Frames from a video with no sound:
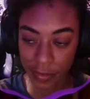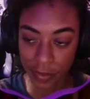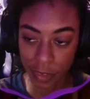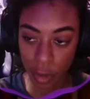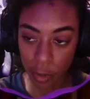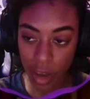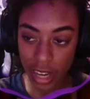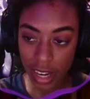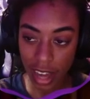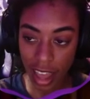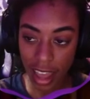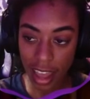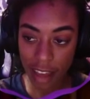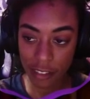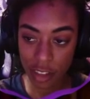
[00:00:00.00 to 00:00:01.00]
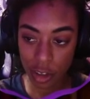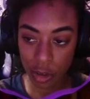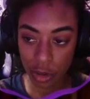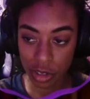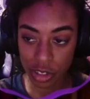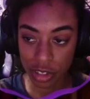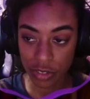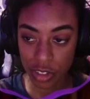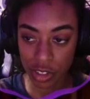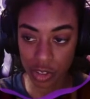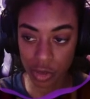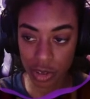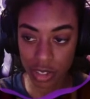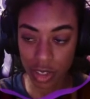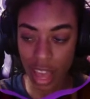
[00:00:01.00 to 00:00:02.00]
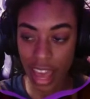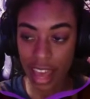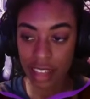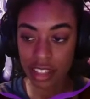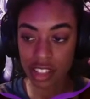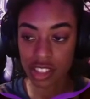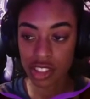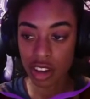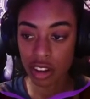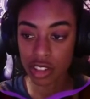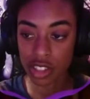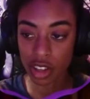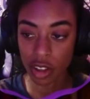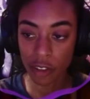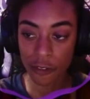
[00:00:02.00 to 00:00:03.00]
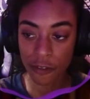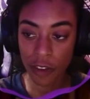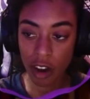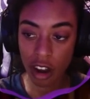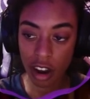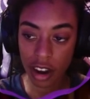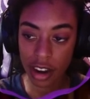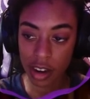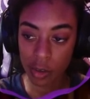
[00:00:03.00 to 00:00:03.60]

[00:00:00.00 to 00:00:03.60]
Why did I have to go retrieve your shorts? I had to search far and